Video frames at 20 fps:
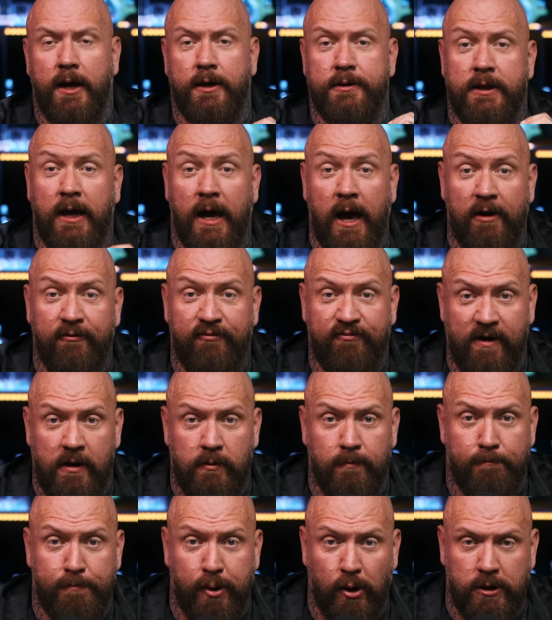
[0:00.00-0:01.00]
and they have
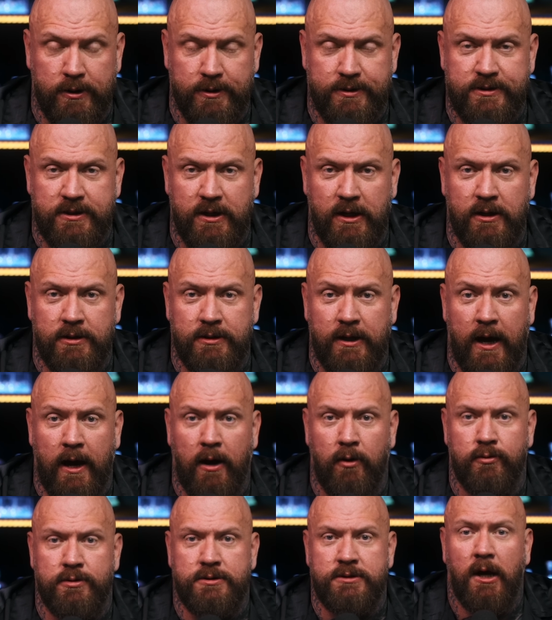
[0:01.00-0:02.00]
found bullets in the
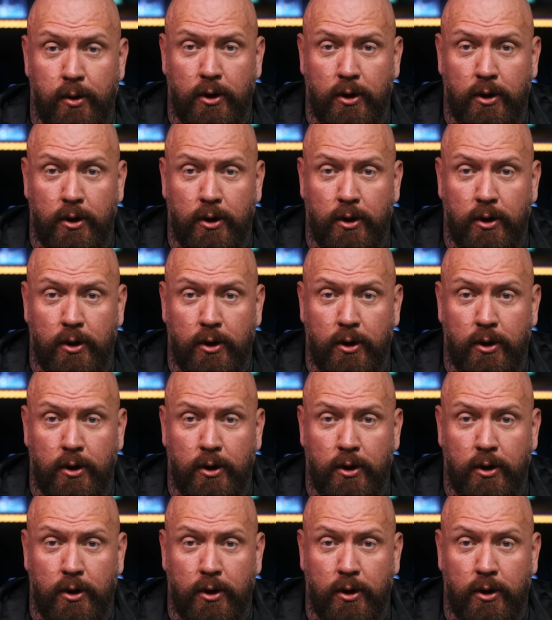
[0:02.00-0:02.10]
house,